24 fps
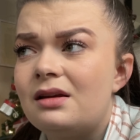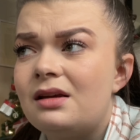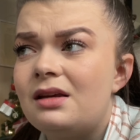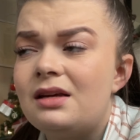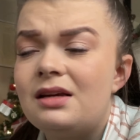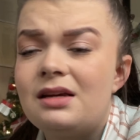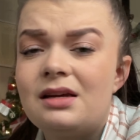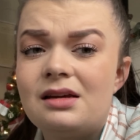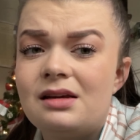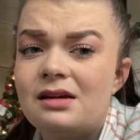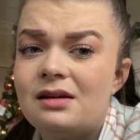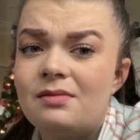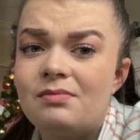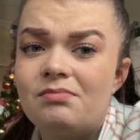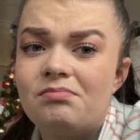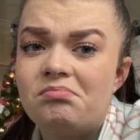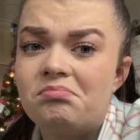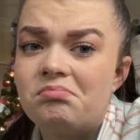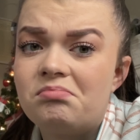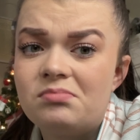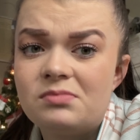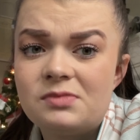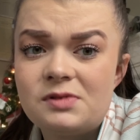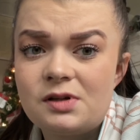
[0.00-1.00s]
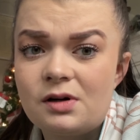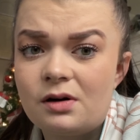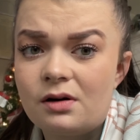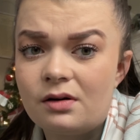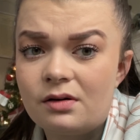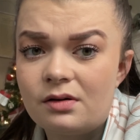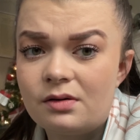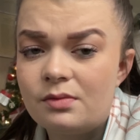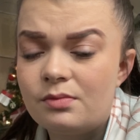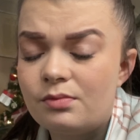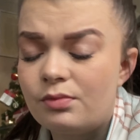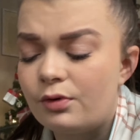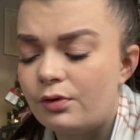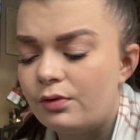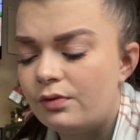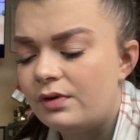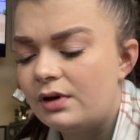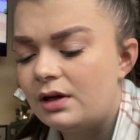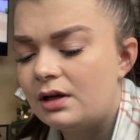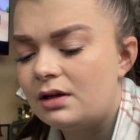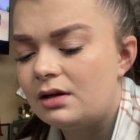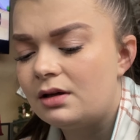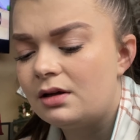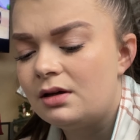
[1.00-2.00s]
he can start
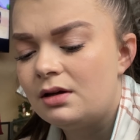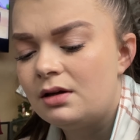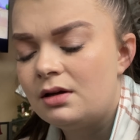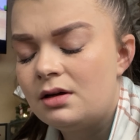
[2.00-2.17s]
improving.